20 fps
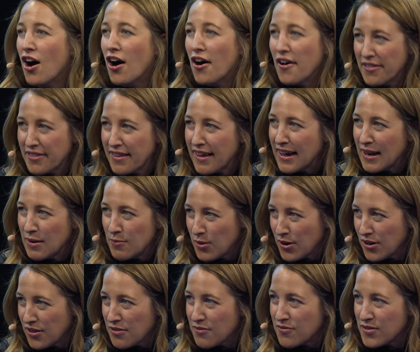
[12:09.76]
online
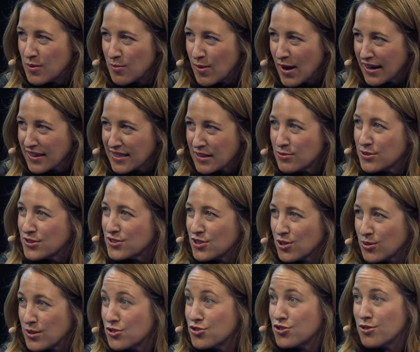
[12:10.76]
part of the feedback that was
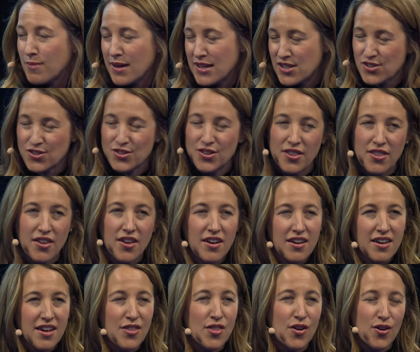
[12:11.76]
so instrumental in
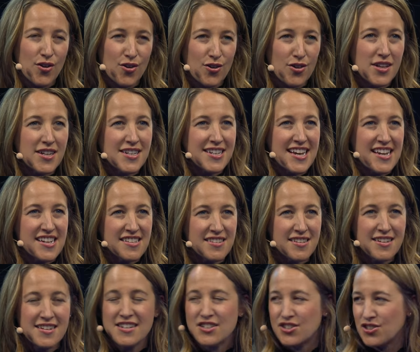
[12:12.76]
the, in the early days,
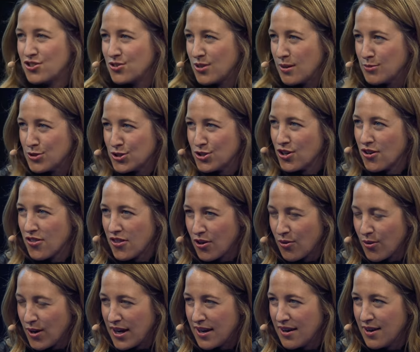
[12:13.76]
in addition to, I'm sure, the
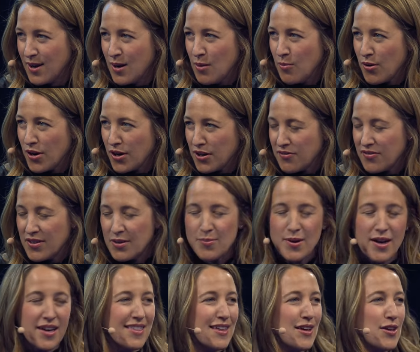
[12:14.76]
great product
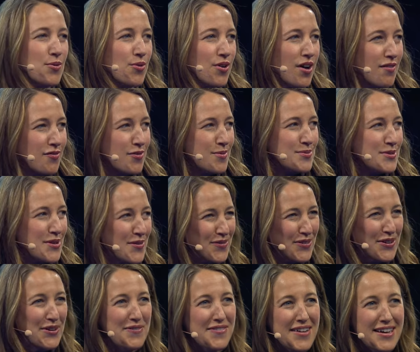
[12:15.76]
feedback that you got from some of
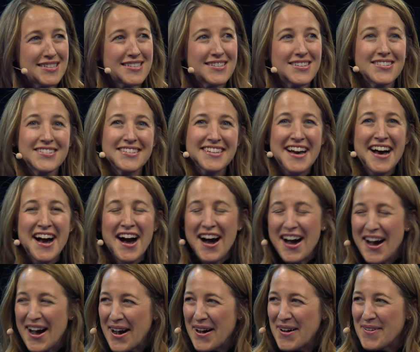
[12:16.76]
your investors.
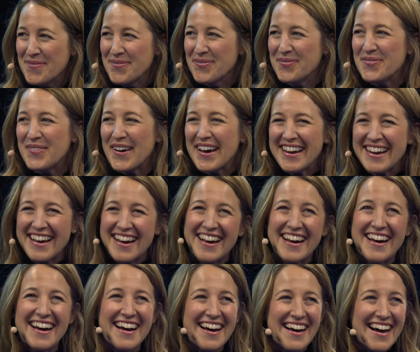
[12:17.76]
Um, but
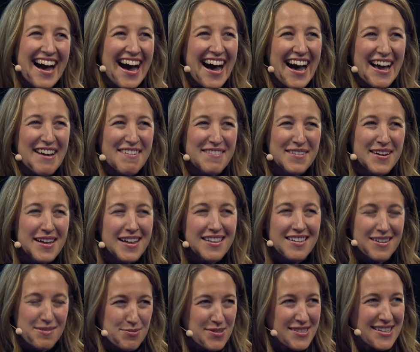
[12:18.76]
uh, I
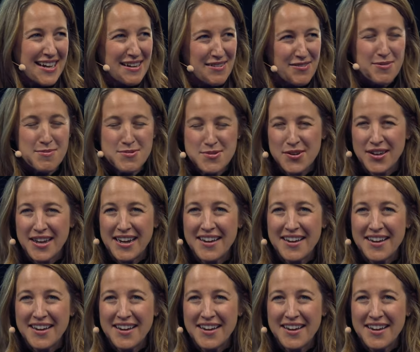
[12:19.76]
will abstain from doing